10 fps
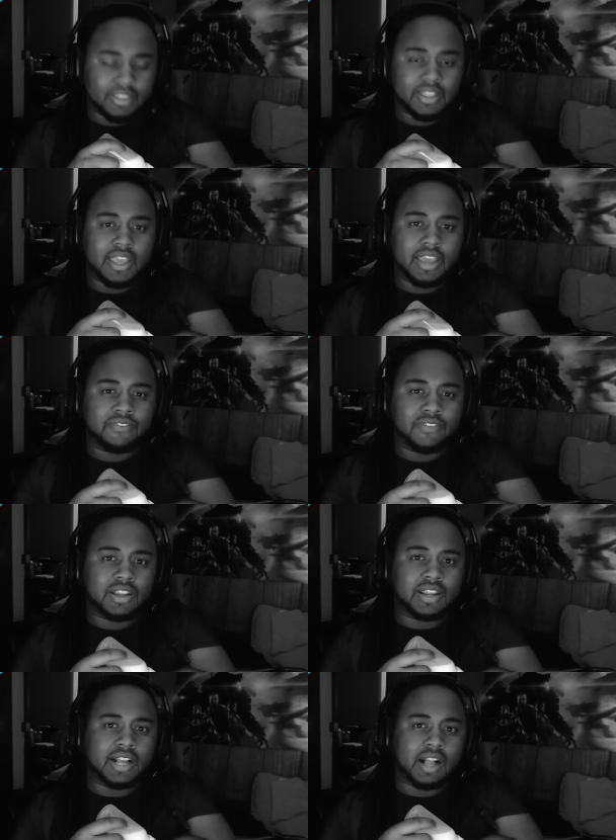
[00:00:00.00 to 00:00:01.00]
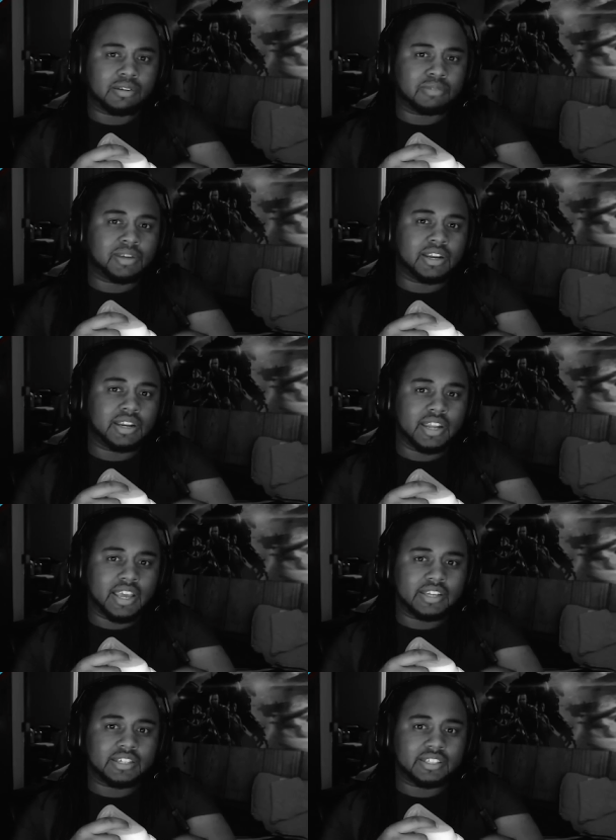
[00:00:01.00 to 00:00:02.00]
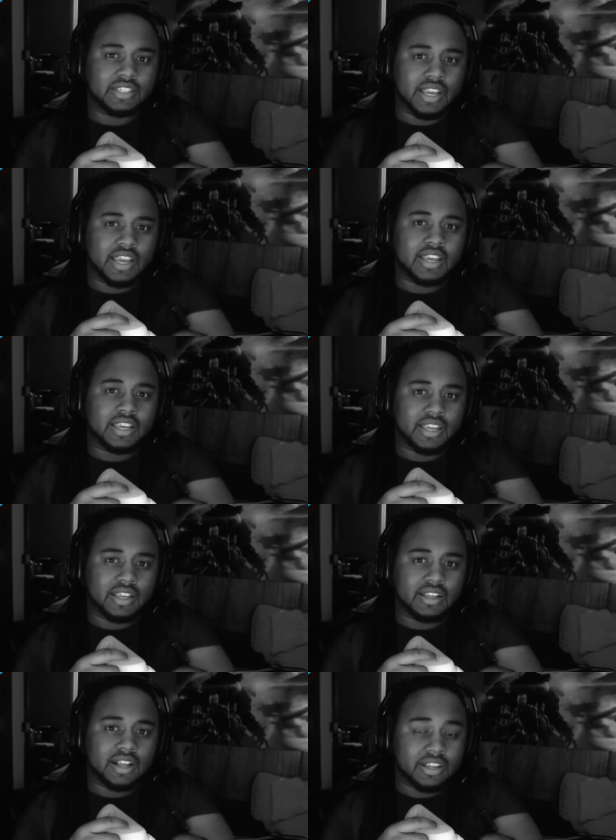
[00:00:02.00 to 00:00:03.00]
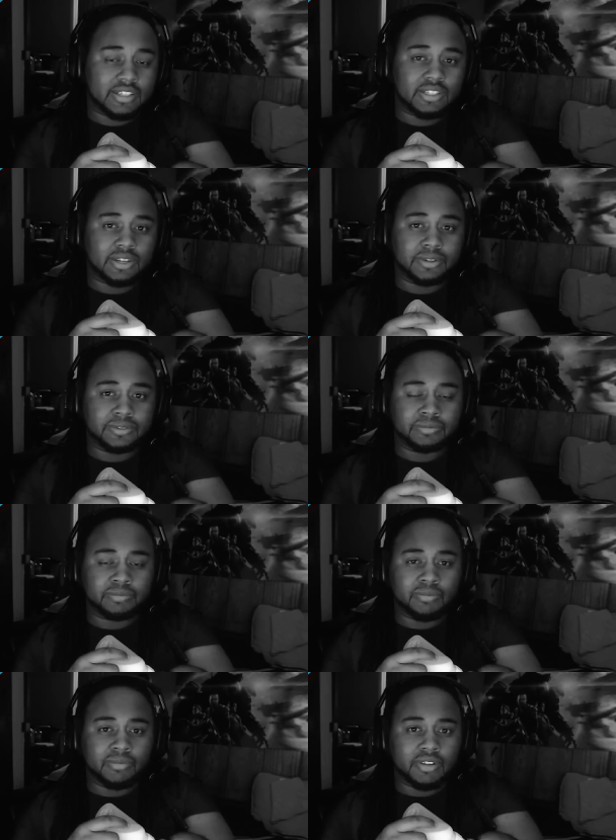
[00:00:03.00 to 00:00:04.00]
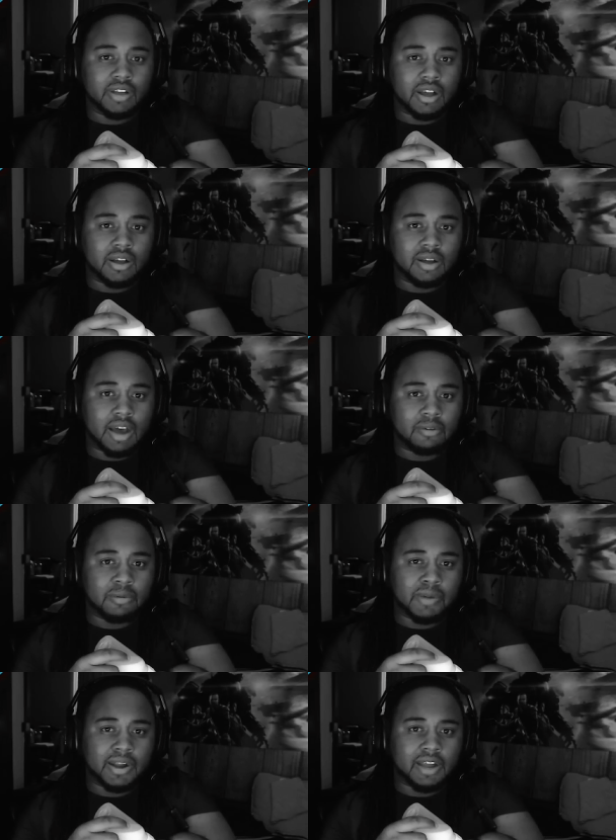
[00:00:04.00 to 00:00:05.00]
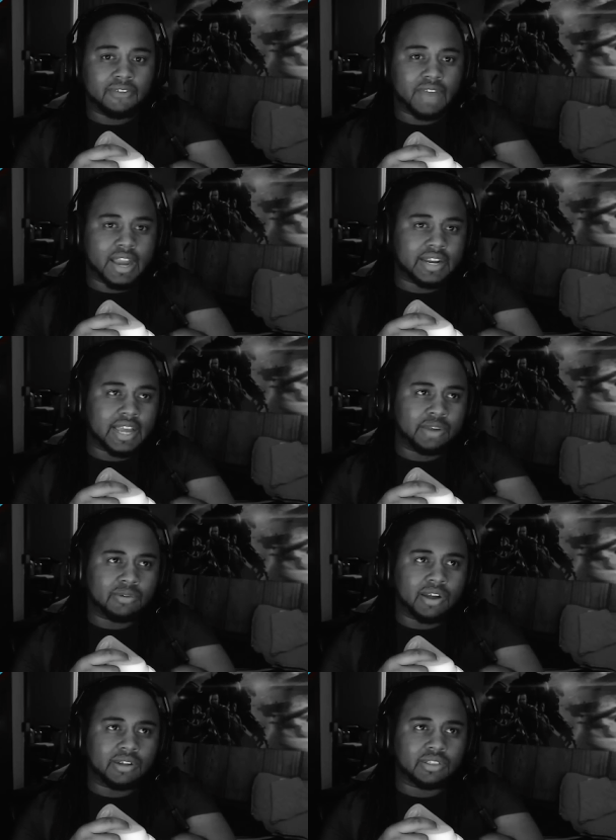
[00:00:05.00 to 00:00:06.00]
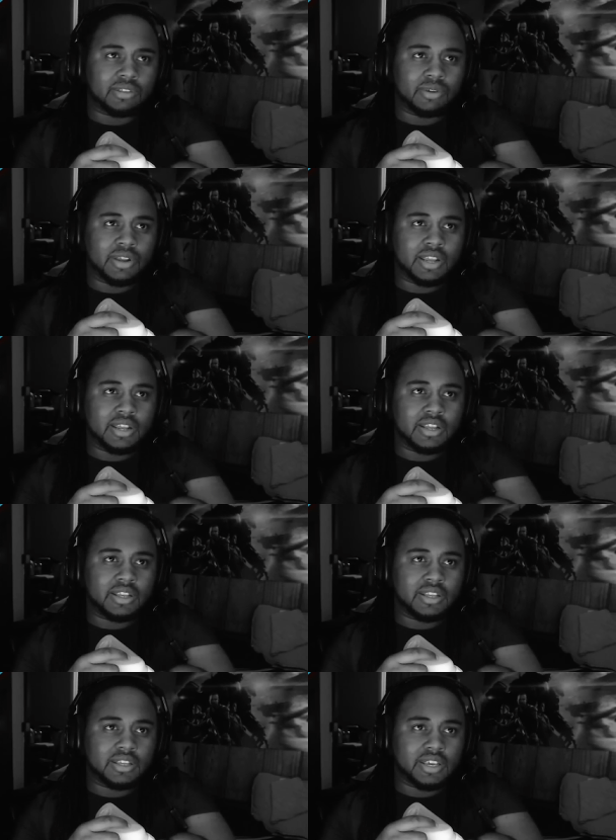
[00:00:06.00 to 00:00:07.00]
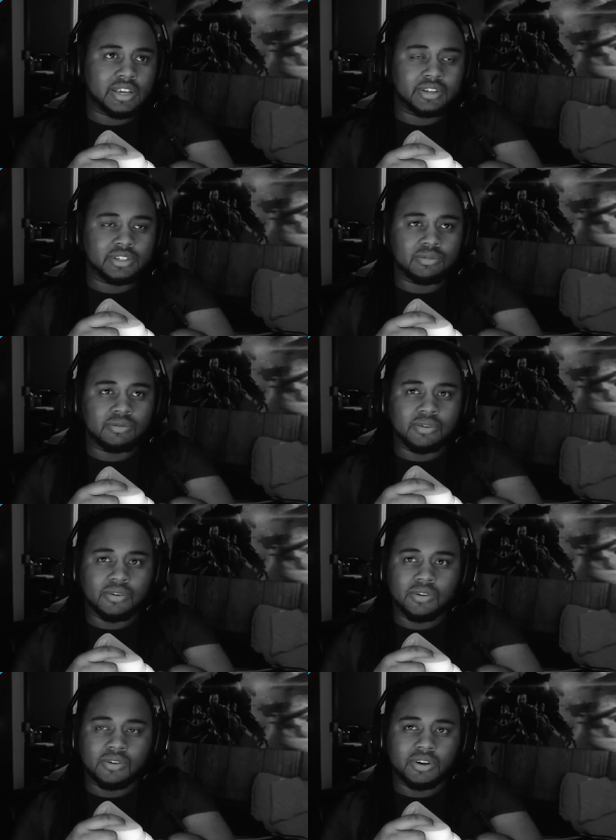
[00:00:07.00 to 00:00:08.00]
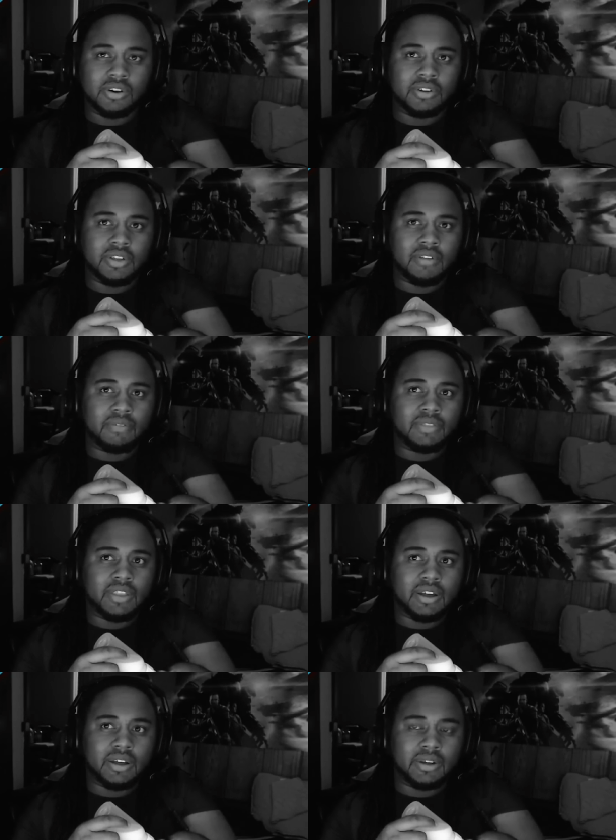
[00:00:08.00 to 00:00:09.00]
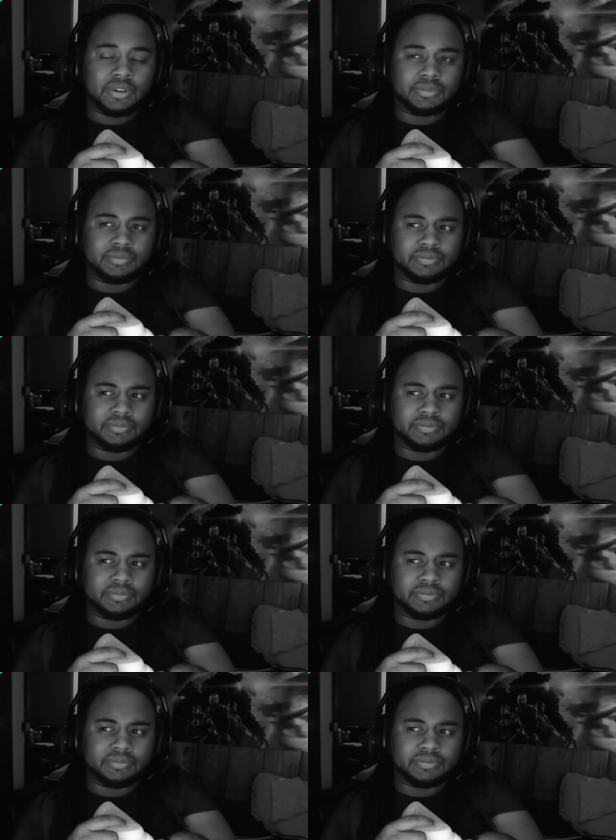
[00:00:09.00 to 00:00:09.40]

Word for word: it felt like I was playing a next gen console. Uh, I remember I got Fight Night Round Three, Gears of War um,